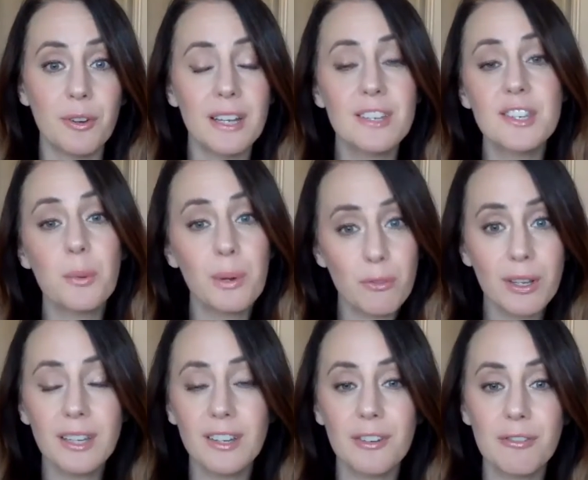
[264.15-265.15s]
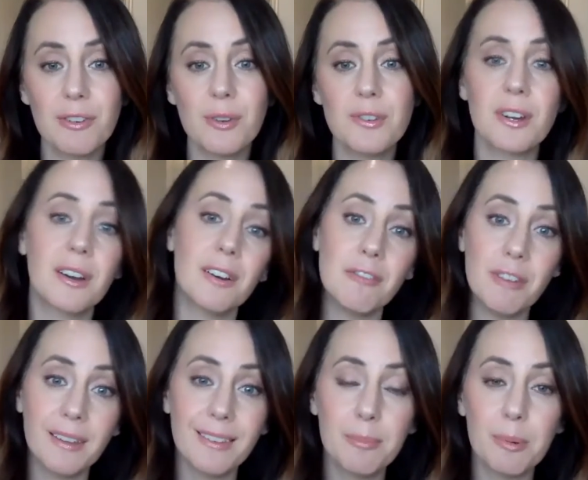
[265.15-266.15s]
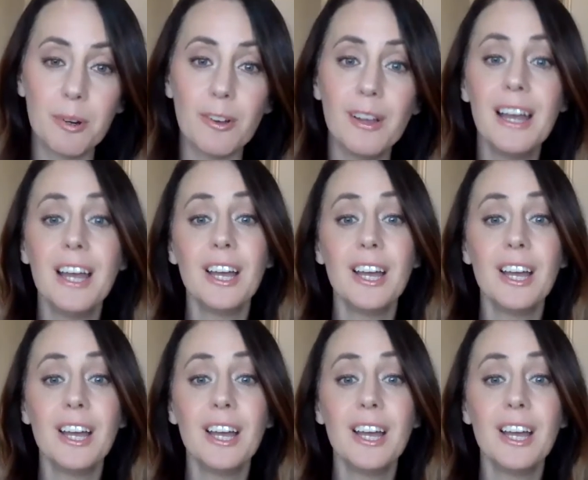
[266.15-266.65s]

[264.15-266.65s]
And so when really good foods are available,